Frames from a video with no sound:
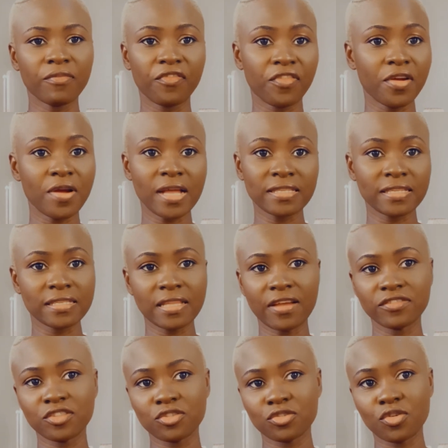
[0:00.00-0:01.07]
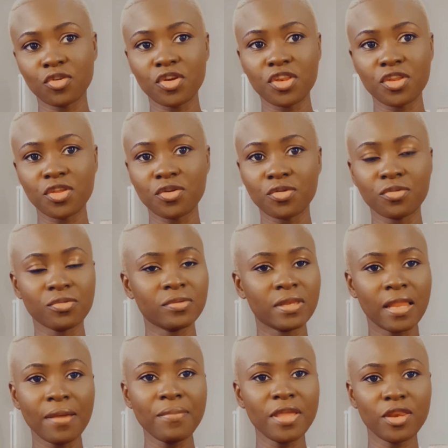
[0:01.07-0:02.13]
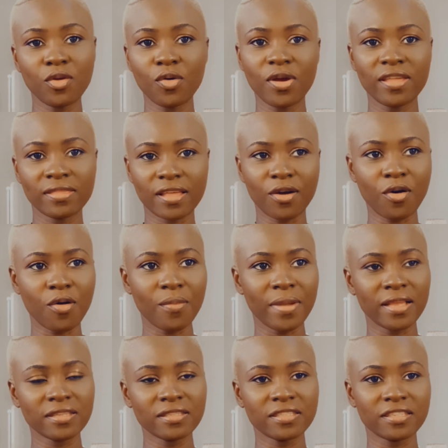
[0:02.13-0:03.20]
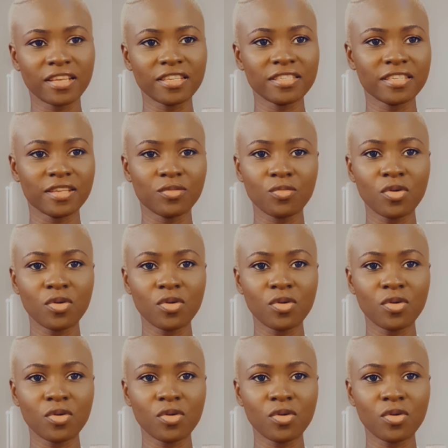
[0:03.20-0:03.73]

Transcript: fragrances I've shown you, let me know in the comment section.